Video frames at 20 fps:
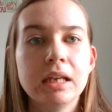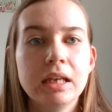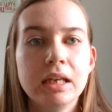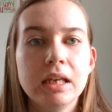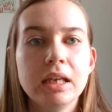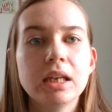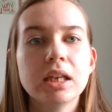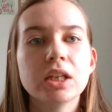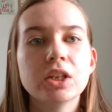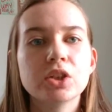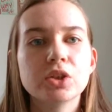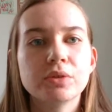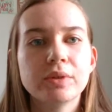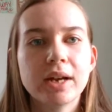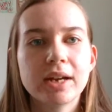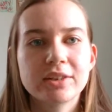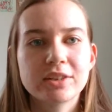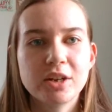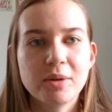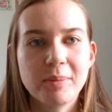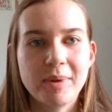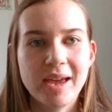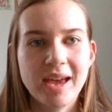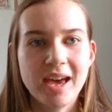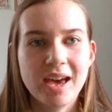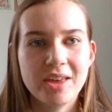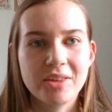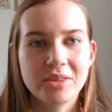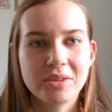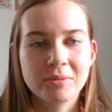He can direct our
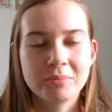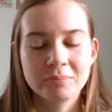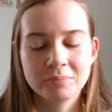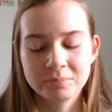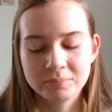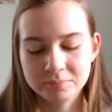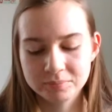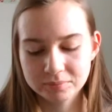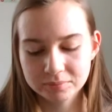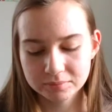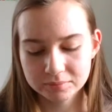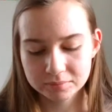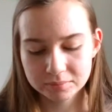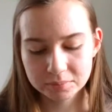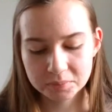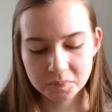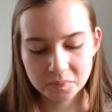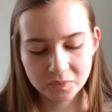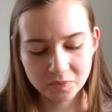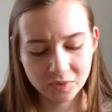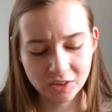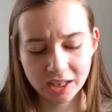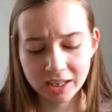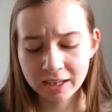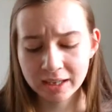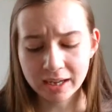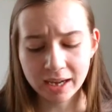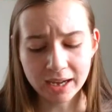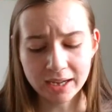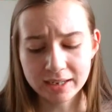path
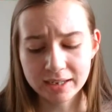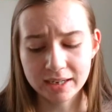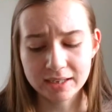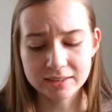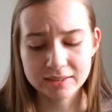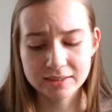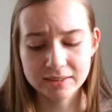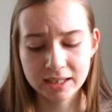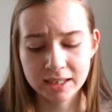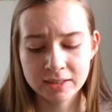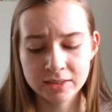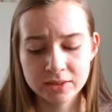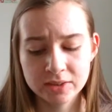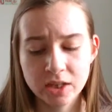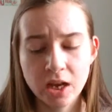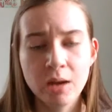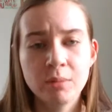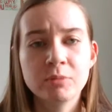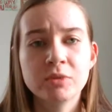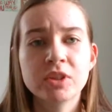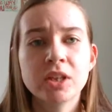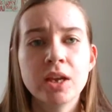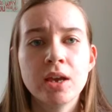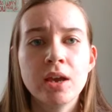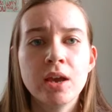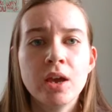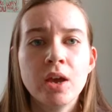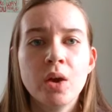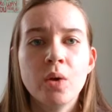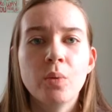and guide us. And Psalms
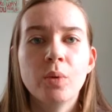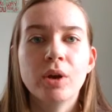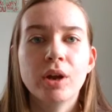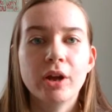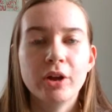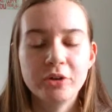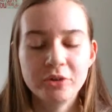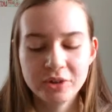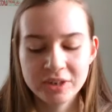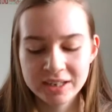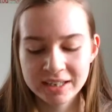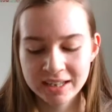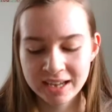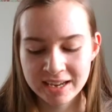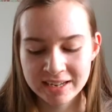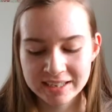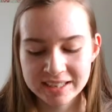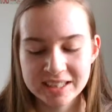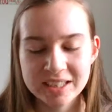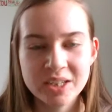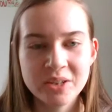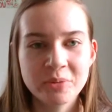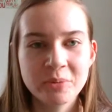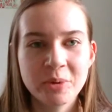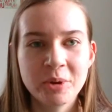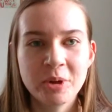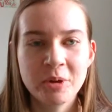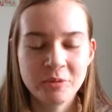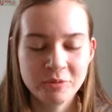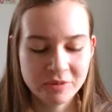
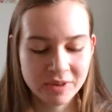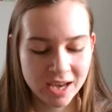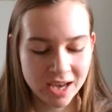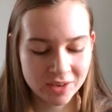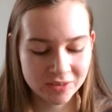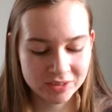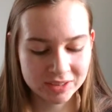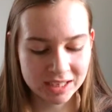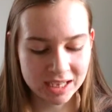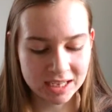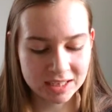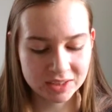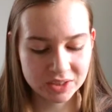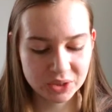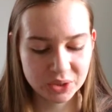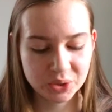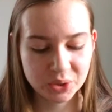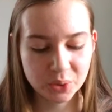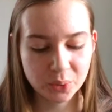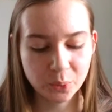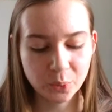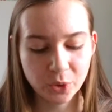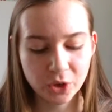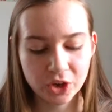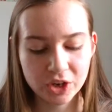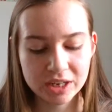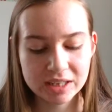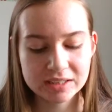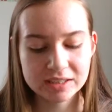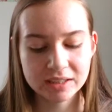119:105 says, "Your
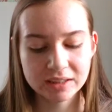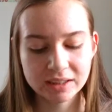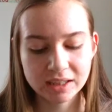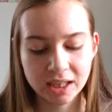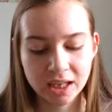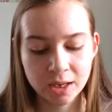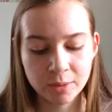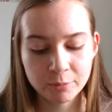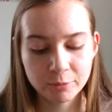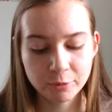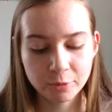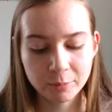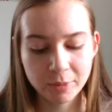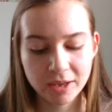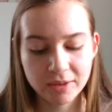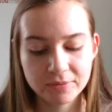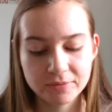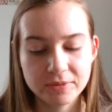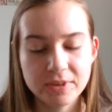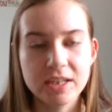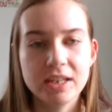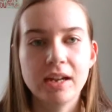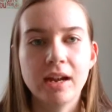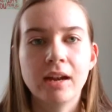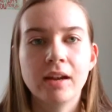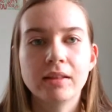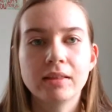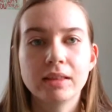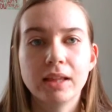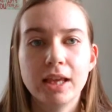word is a lamp for my feet
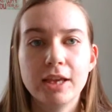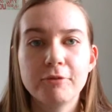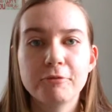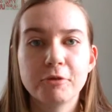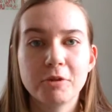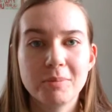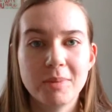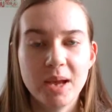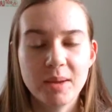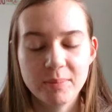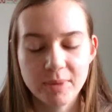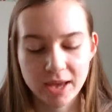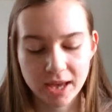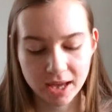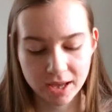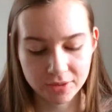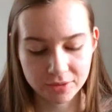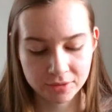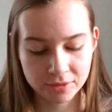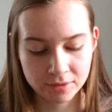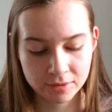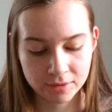and a light for my path."